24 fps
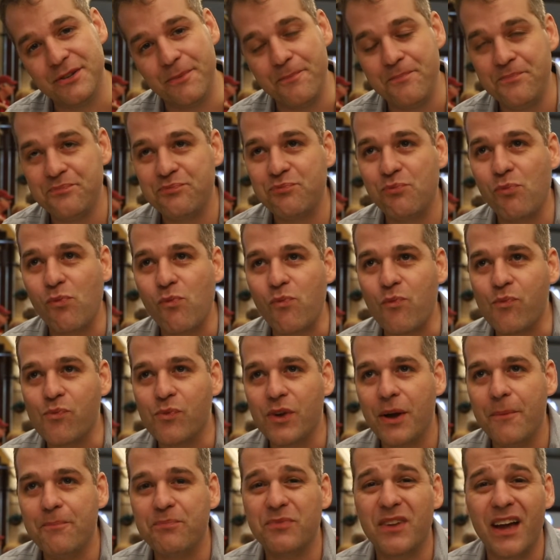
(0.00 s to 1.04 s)
and
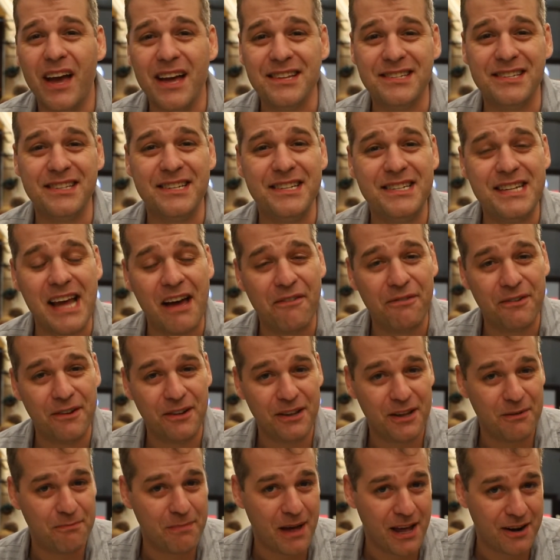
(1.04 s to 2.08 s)
it's
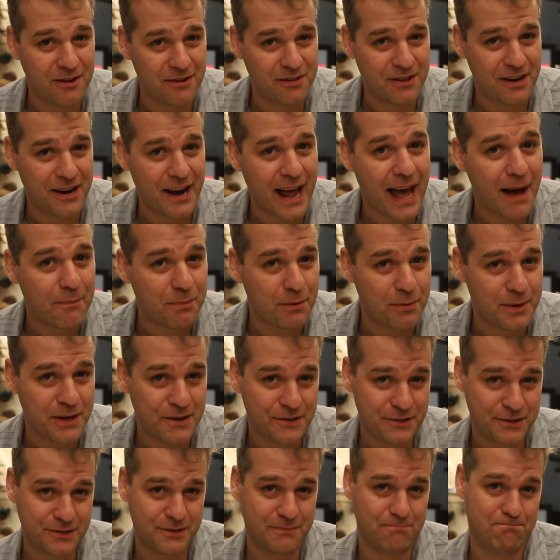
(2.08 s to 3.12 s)
definitely better than an
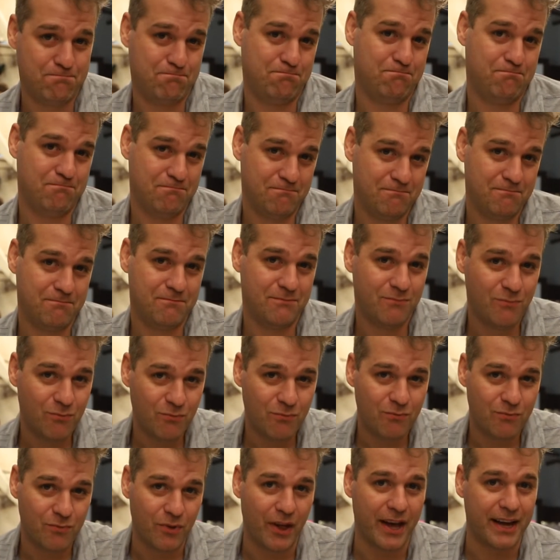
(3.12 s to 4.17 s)
Applebee's.
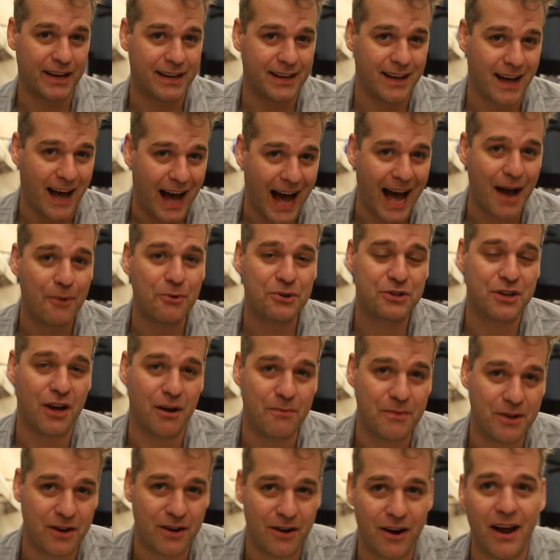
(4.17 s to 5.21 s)
Like, I would
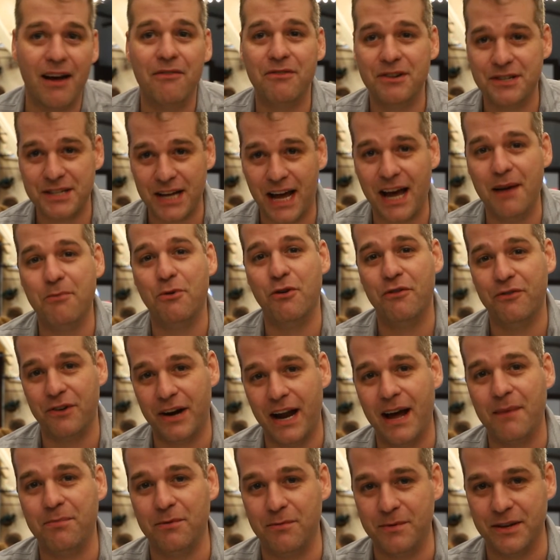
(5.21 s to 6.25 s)
come here every time over
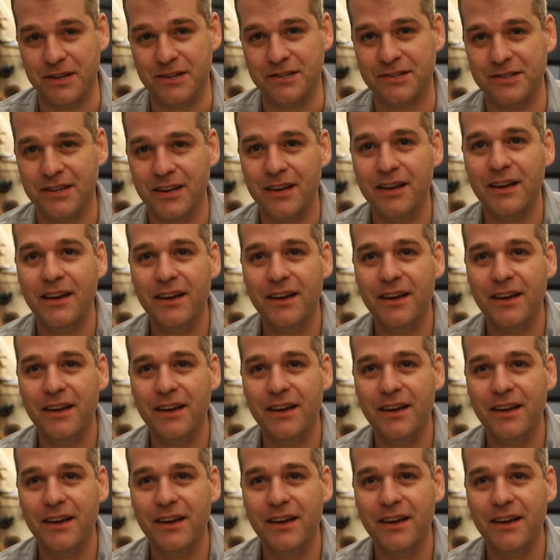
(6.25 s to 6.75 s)
Applebee's.